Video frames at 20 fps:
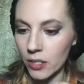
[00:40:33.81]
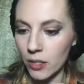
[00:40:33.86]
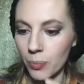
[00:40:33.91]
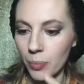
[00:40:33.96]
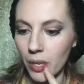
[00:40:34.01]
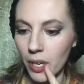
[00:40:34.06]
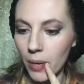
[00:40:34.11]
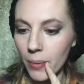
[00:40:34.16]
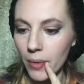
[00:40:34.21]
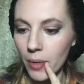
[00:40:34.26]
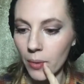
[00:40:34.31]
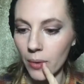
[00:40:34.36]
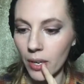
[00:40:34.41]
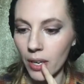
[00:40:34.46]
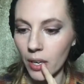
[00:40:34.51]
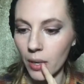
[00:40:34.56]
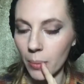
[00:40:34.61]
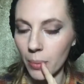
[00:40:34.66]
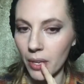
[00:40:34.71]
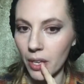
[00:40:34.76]
probably
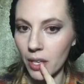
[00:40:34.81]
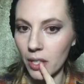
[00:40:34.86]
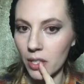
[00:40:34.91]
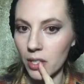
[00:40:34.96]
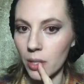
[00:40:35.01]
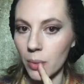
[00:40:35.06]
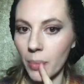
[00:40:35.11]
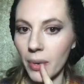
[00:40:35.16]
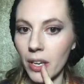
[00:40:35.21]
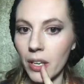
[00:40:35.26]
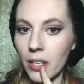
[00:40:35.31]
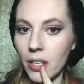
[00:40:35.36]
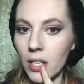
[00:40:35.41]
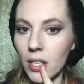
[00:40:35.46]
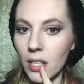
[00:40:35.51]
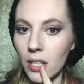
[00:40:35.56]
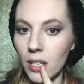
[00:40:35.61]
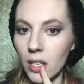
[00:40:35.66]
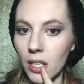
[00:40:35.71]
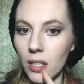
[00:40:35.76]
right about
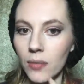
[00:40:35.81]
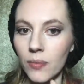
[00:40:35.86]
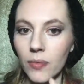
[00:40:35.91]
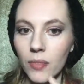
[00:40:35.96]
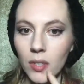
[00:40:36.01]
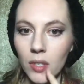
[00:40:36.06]
here,